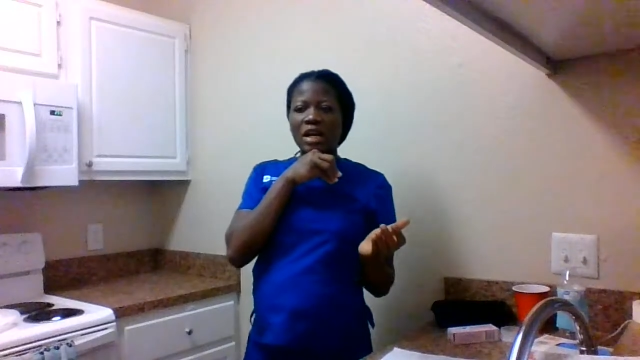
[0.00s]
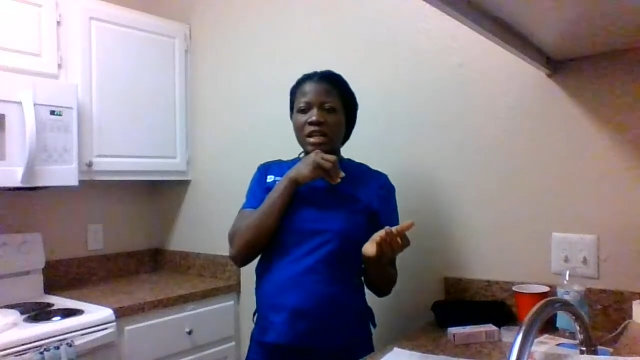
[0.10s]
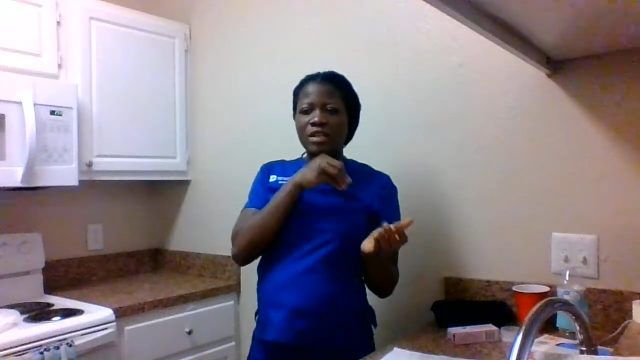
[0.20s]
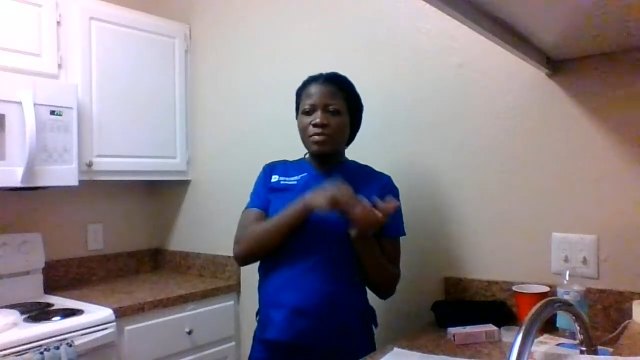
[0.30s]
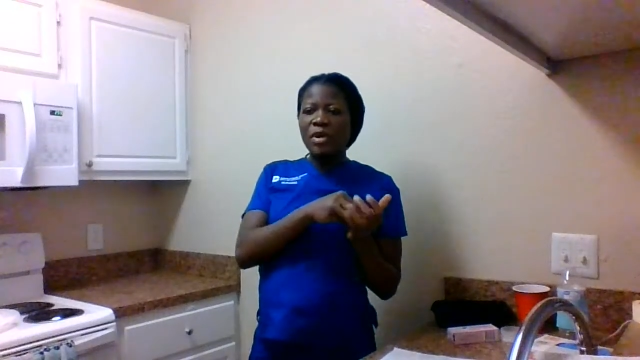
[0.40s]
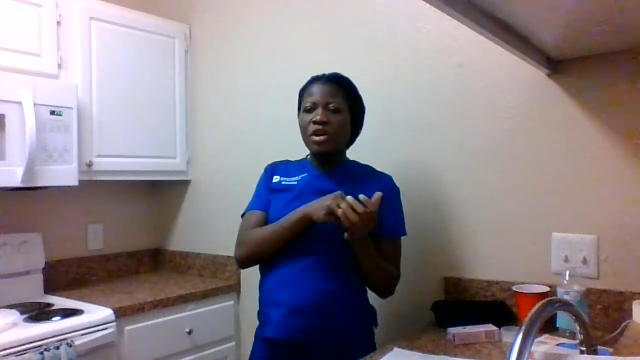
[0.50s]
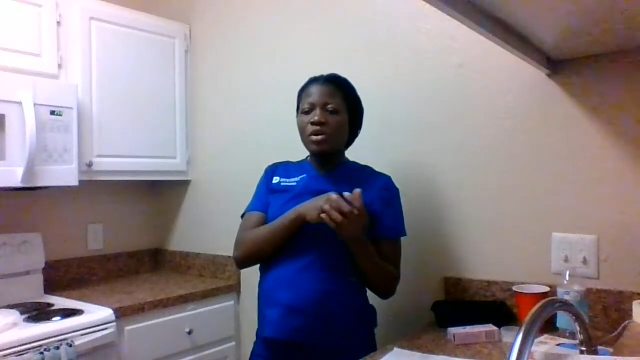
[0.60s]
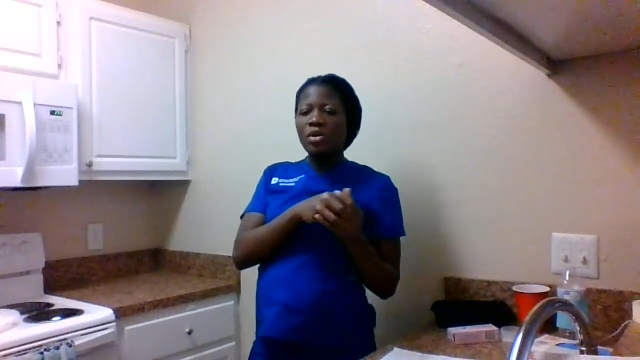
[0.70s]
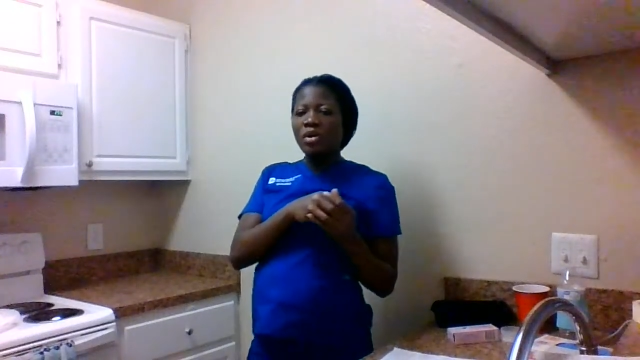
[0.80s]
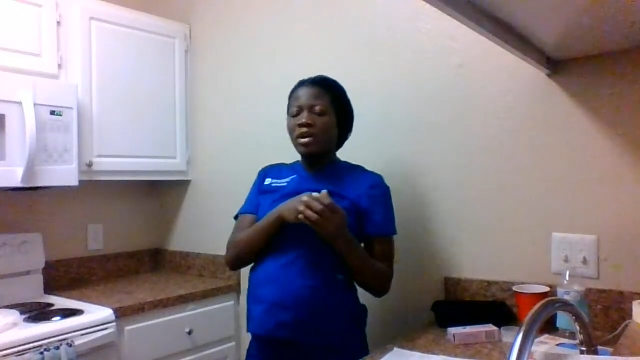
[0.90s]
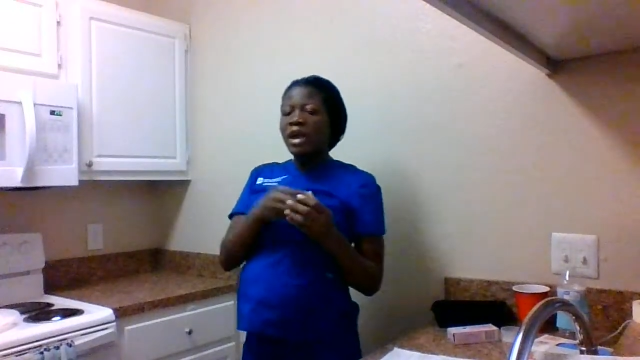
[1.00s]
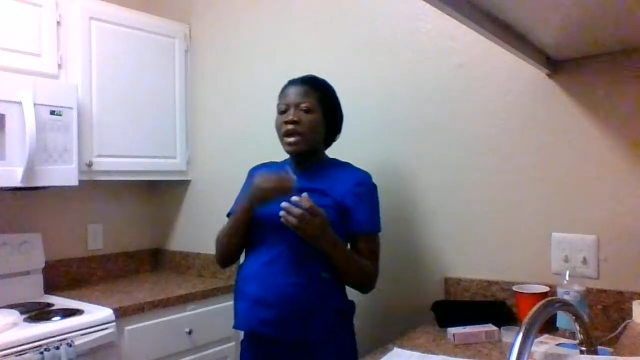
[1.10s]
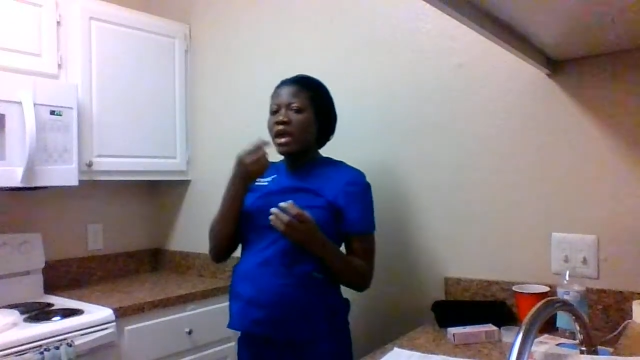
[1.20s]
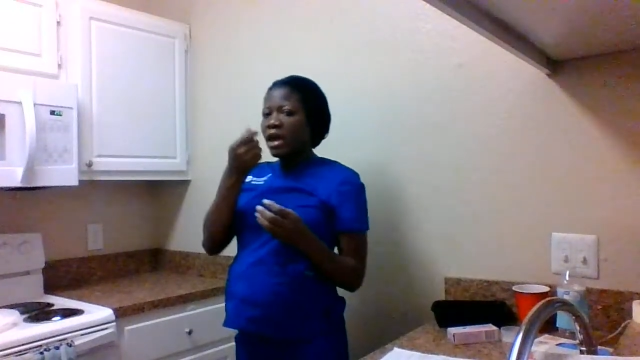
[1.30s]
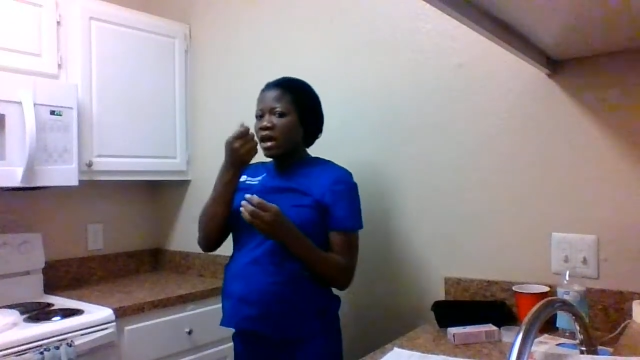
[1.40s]
expel
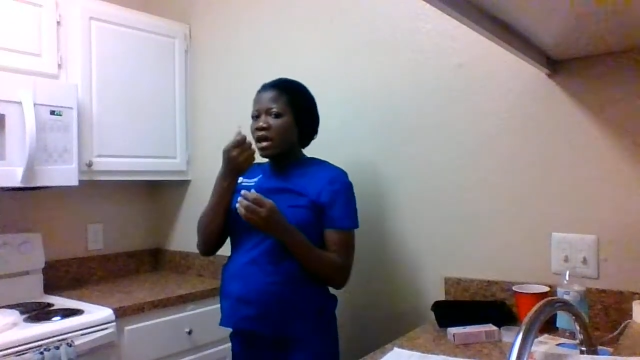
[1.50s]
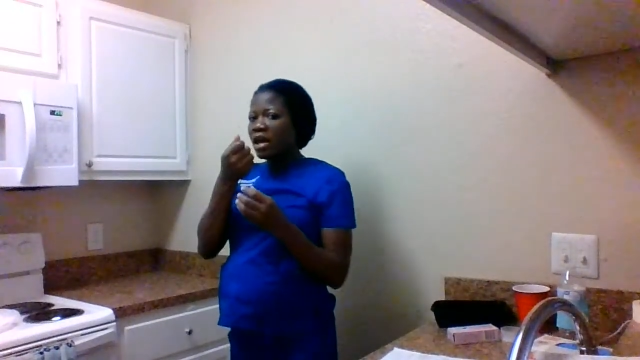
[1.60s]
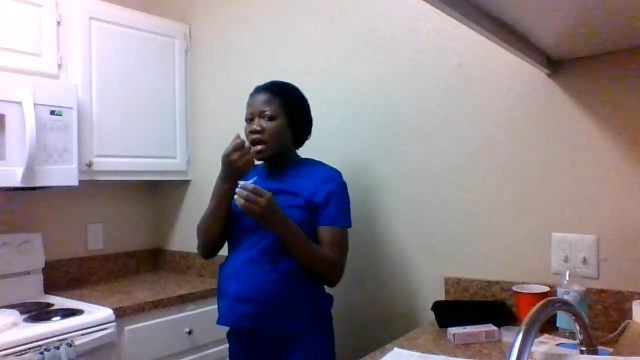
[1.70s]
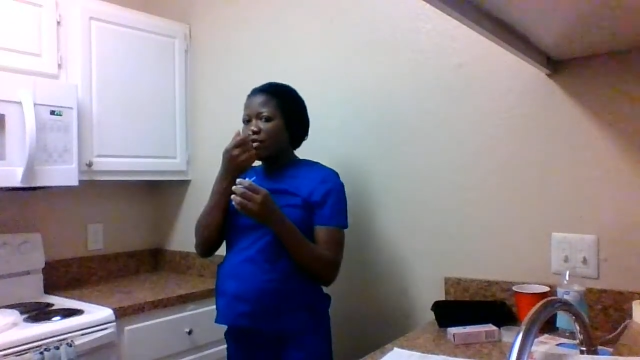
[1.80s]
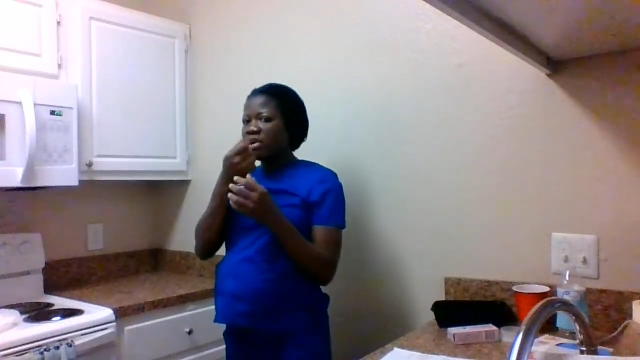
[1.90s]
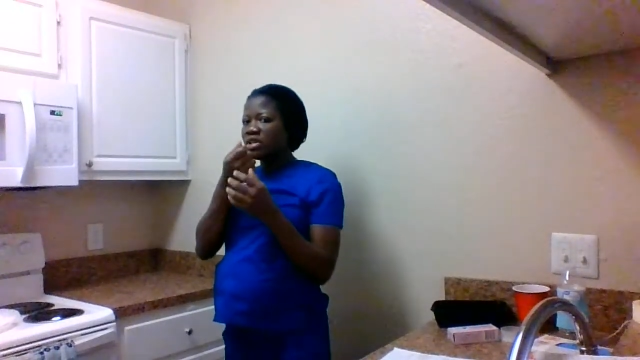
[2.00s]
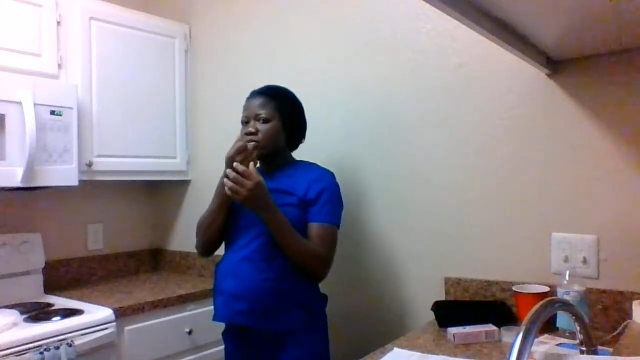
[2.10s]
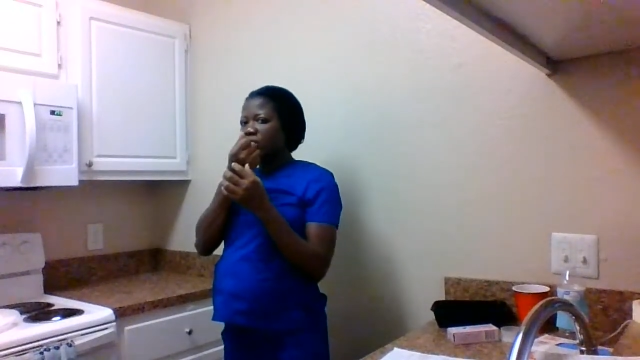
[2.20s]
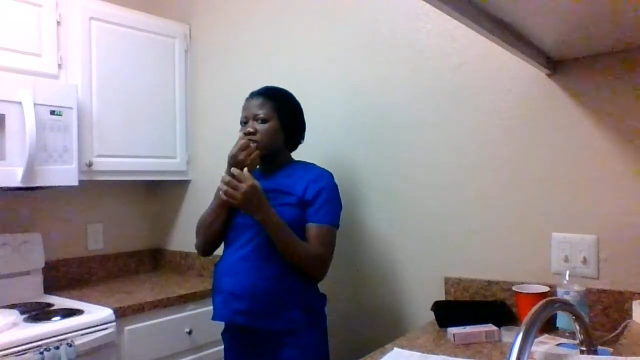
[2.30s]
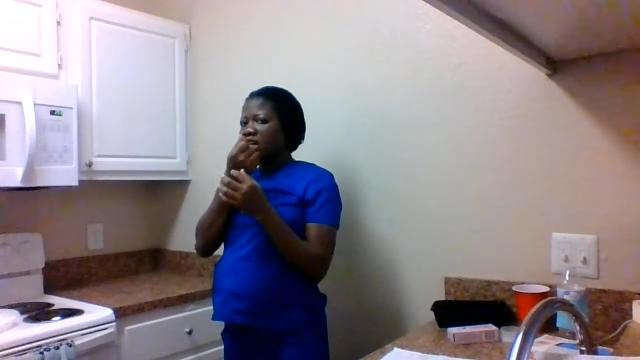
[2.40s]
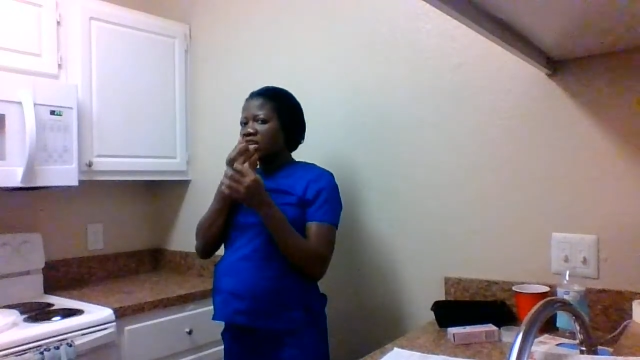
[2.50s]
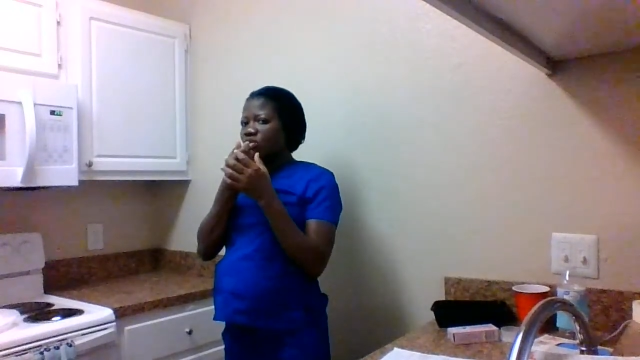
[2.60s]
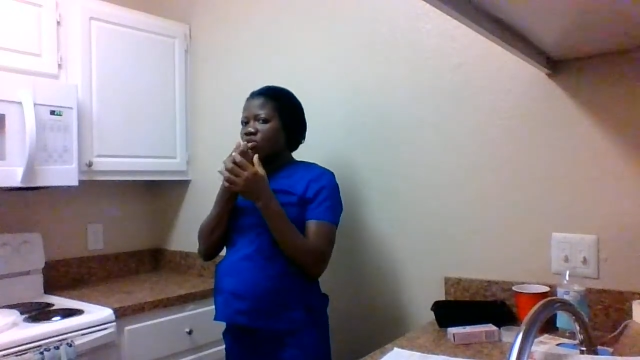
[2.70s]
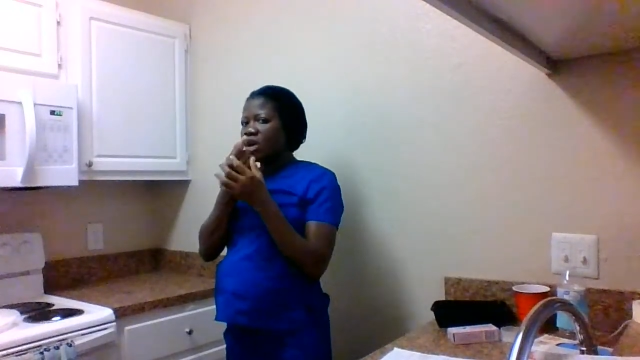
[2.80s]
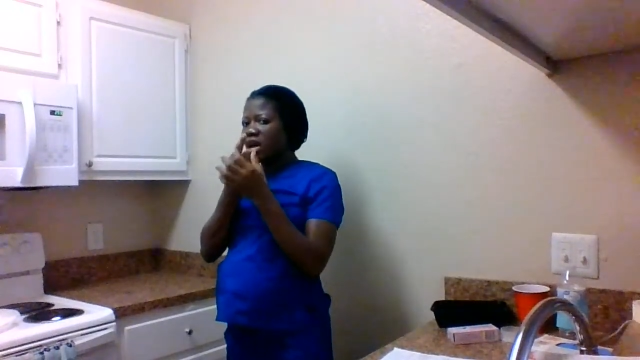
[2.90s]
hair. I will check the
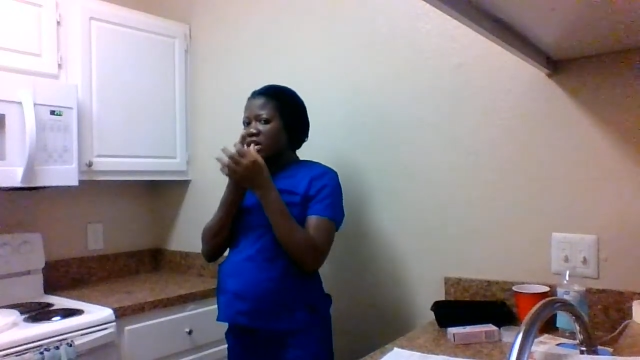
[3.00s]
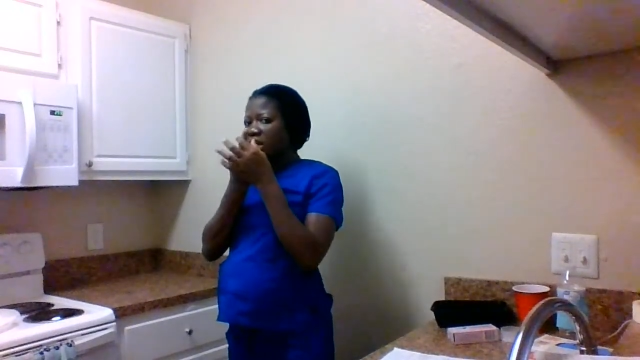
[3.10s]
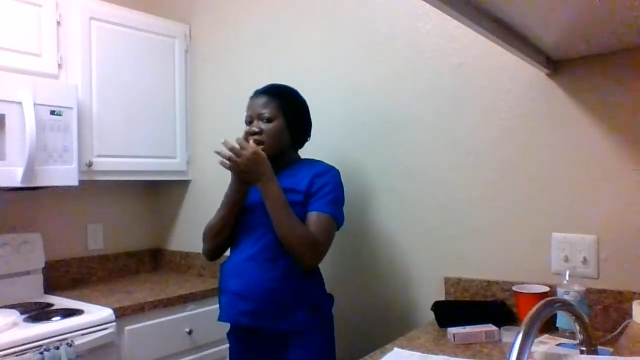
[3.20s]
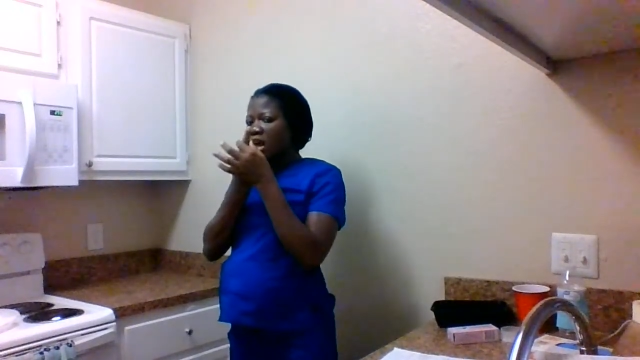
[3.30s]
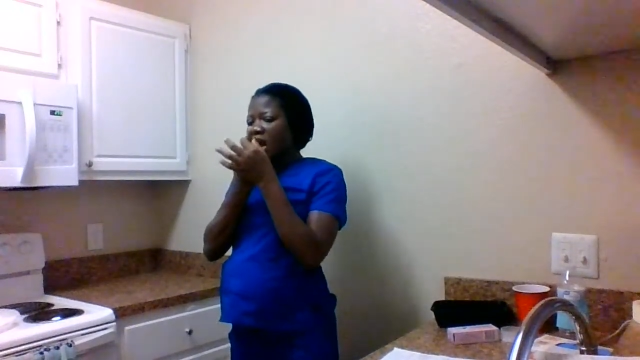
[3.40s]
hole and